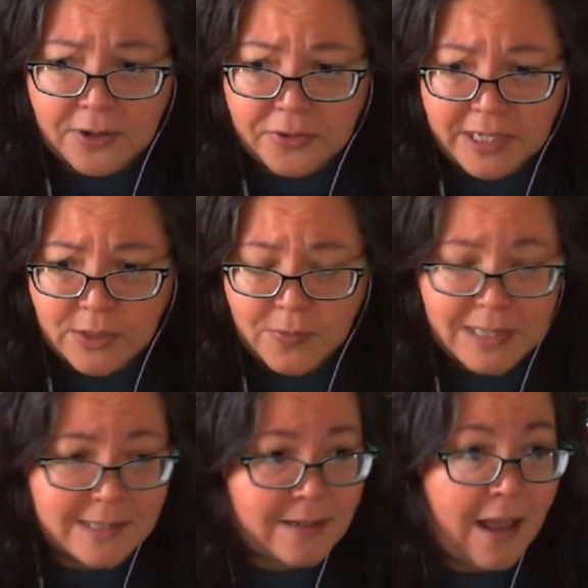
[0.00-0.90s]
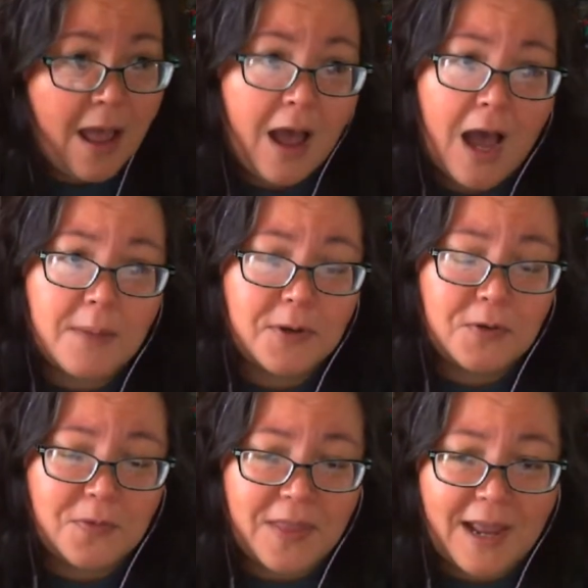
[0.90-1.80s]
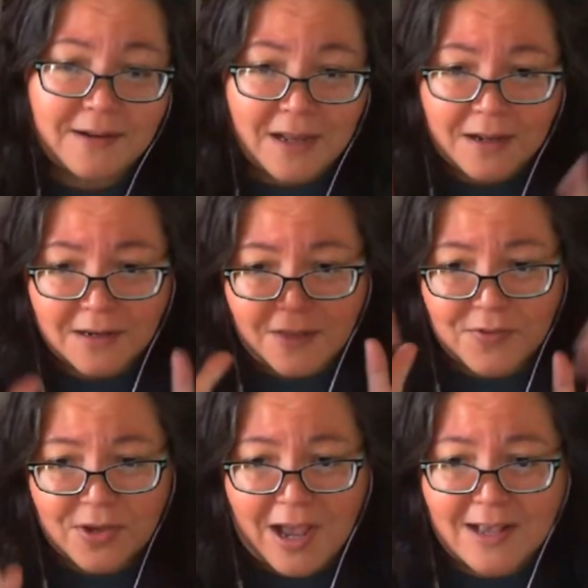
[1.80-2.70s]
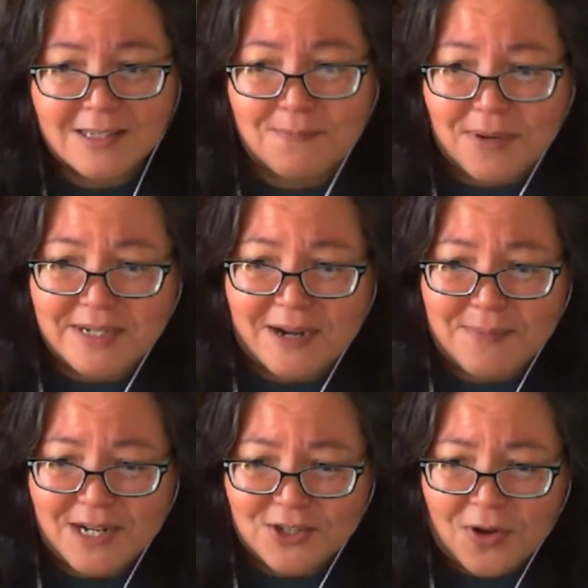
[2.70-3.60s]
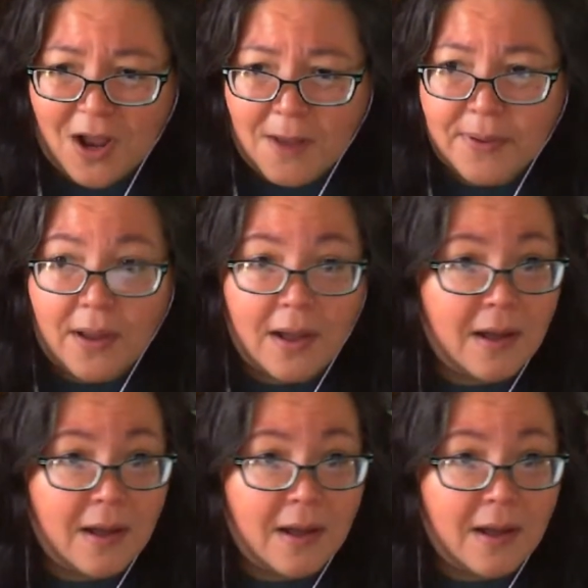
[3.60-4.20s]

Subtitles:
I don't need to waste. I'm good with that. Love you guys. My 10 minutes are up.